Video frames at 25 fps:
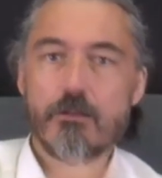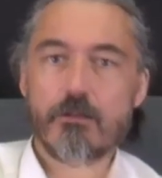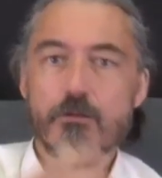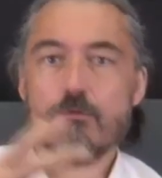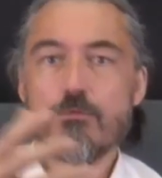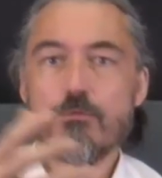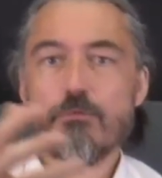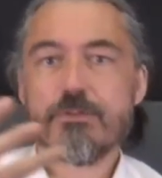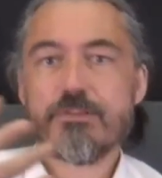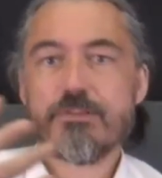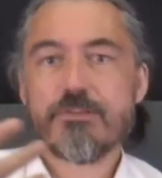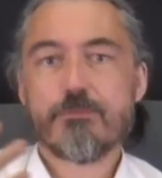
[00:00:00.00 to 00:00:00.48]

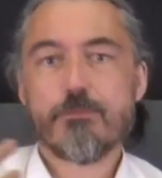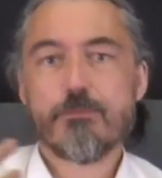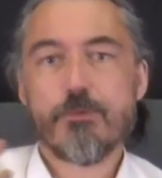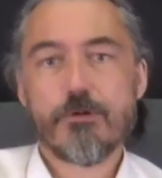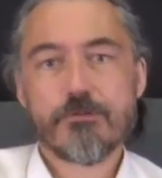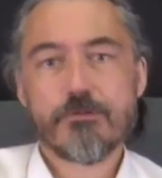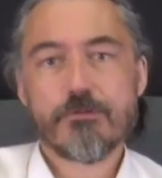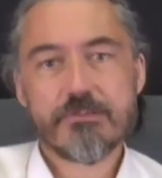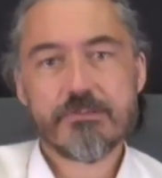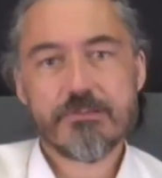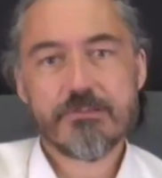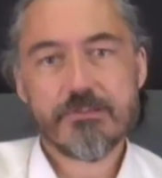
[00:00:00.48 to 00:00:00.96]

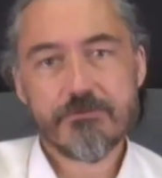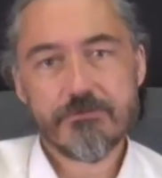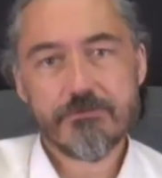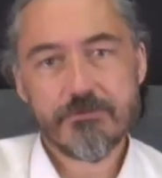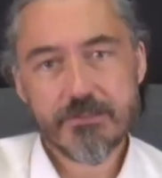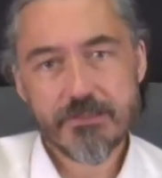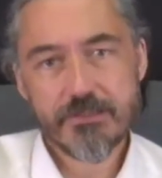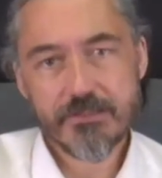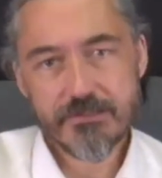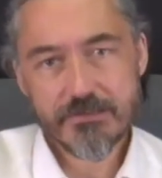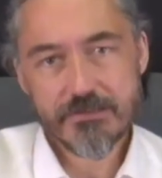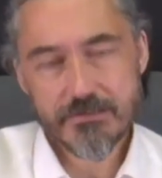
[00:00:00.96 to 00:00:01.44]

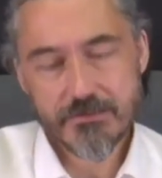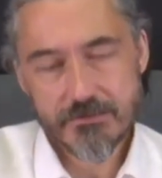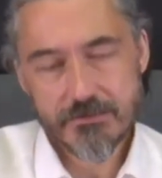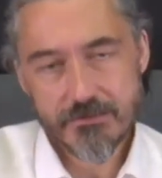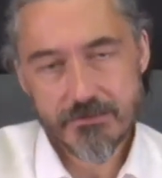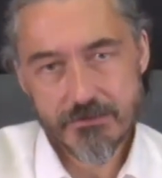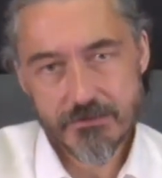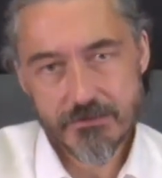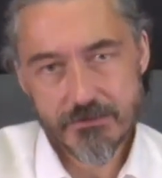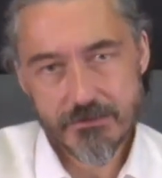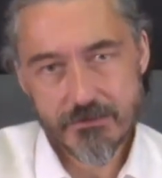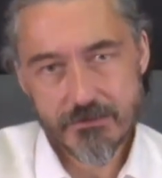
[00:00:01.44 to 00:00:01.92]
responsiveness
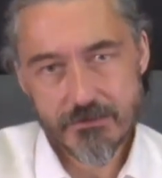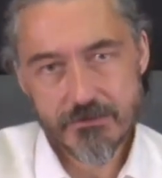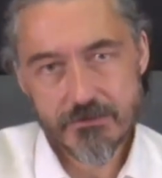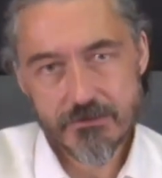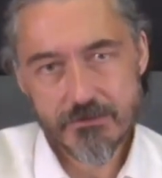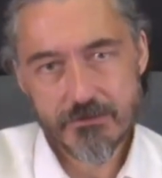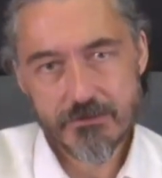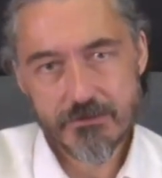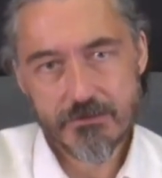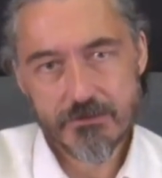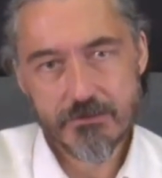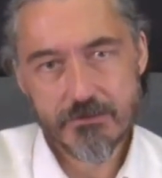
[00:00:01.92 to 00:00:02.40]

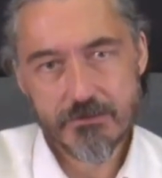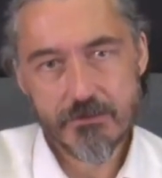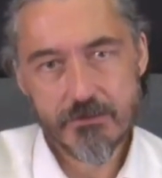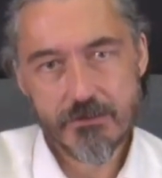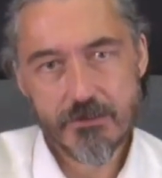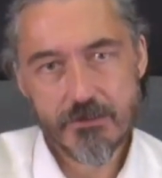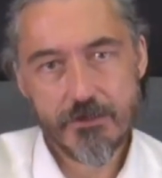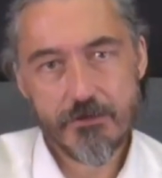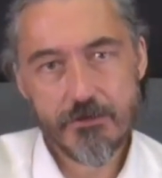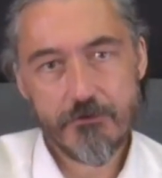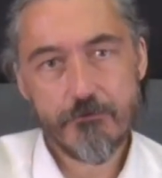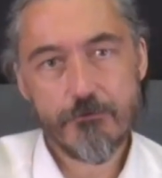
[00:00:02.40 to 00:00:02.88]

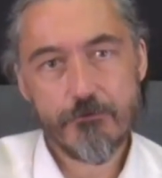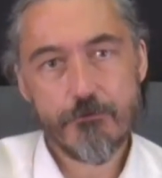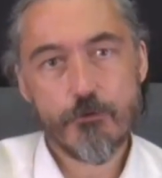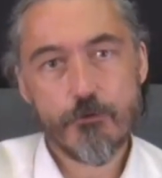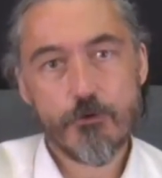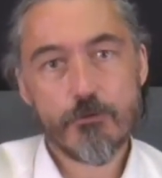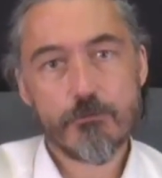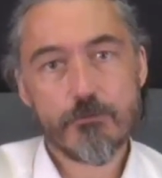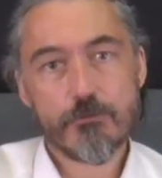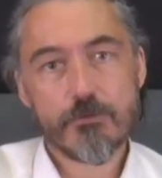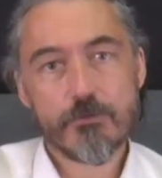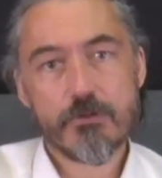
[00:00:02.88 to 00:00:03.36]

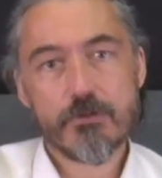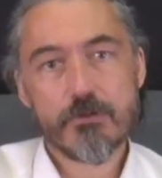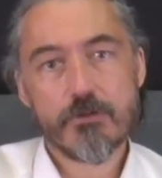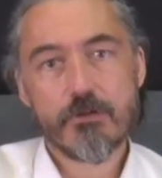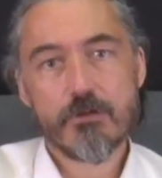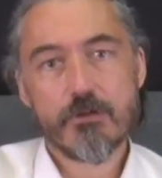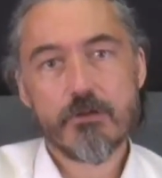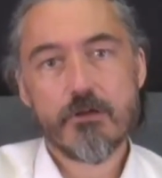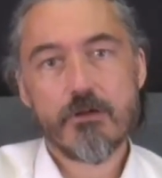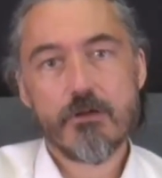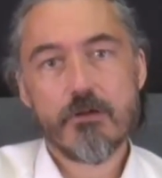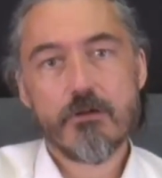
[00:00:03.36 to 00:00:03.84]
informed
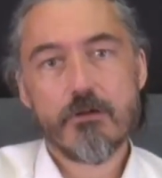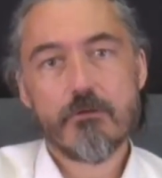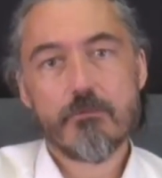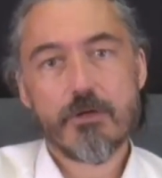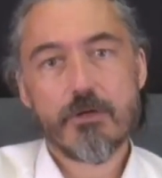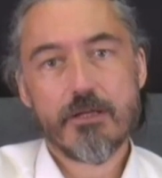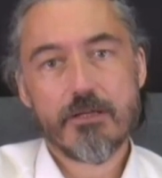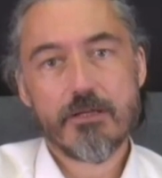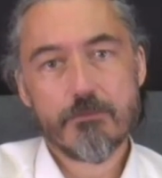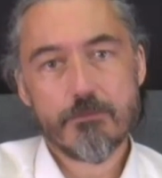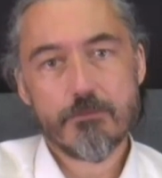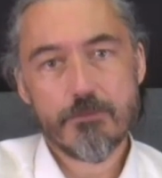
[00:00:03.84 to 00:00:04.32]

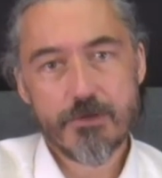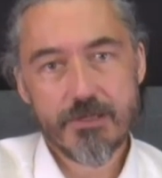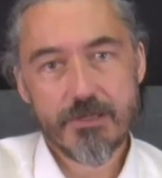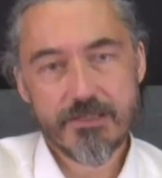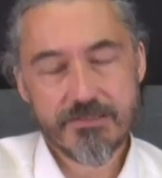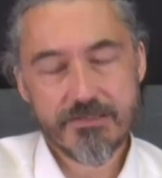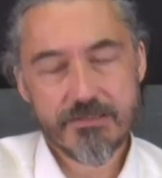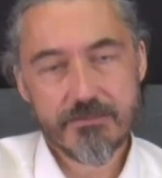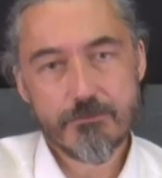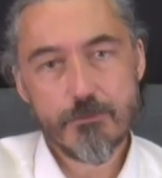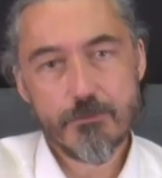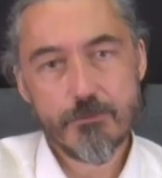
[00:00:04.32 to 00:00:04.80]
by the
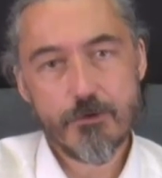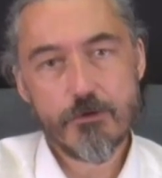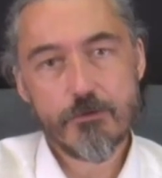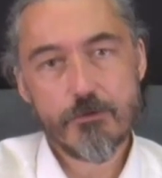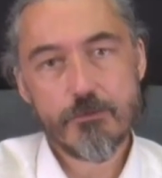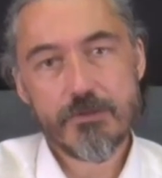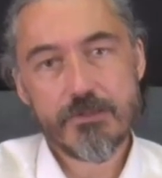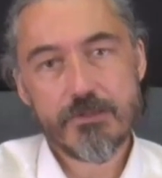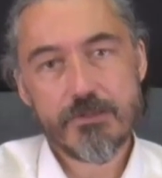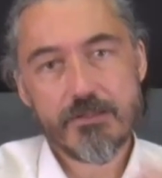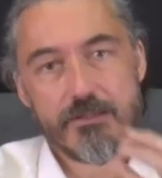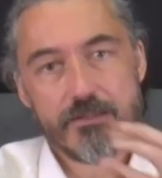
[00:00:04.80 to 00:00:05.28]
present
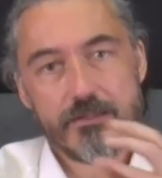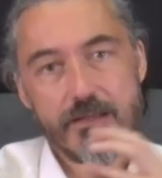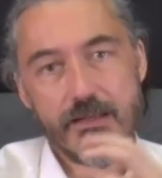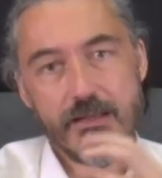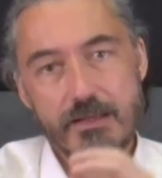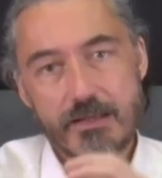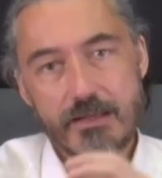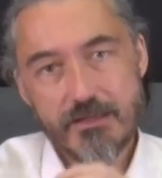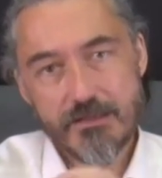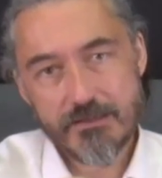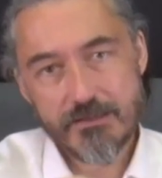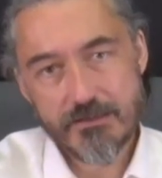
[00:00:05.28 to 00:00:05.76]
moment
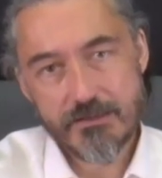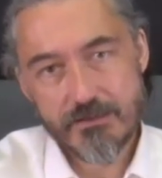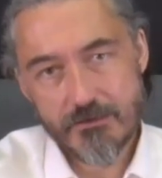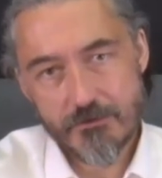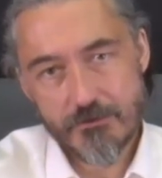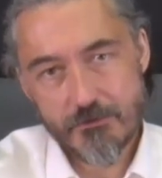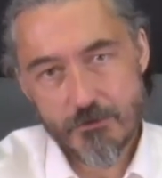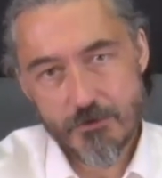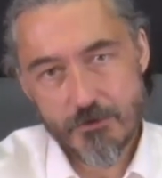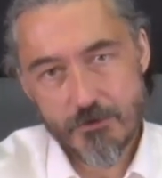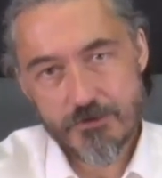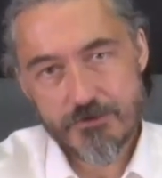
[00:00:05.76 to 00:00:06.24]
and the
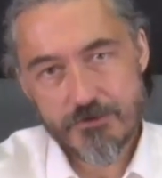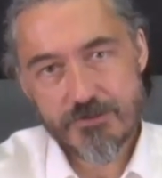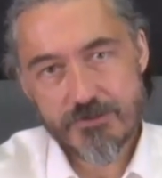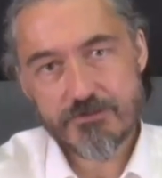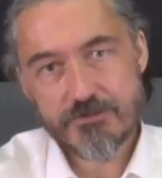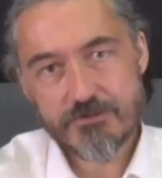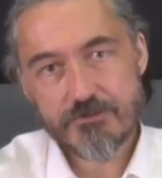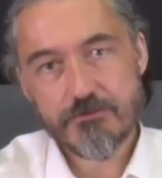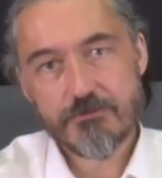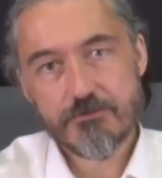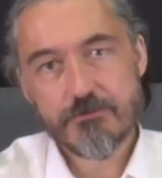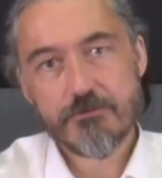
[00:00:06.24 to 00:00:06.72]

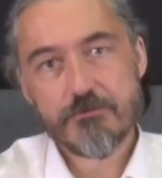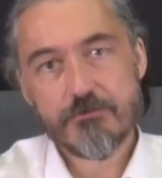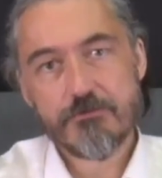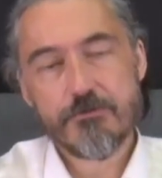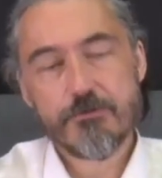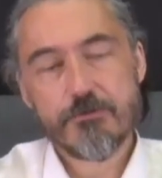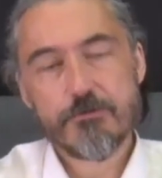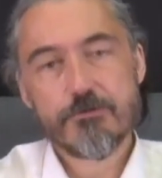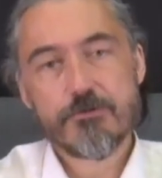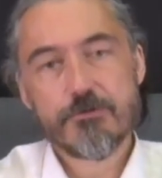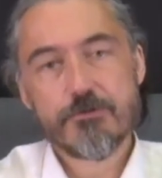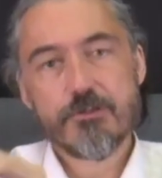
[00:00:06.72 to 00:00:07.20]
emergence of the
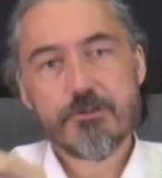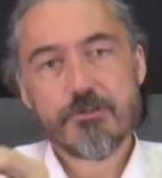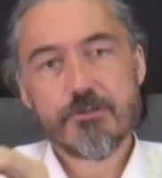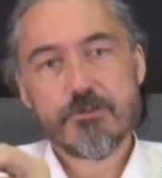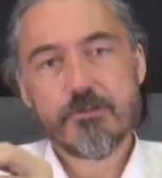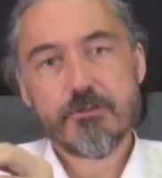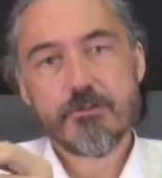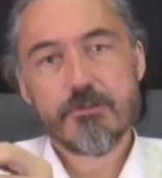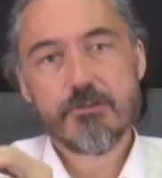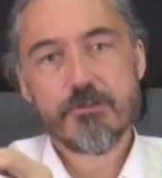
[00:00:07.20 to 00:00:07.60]
future,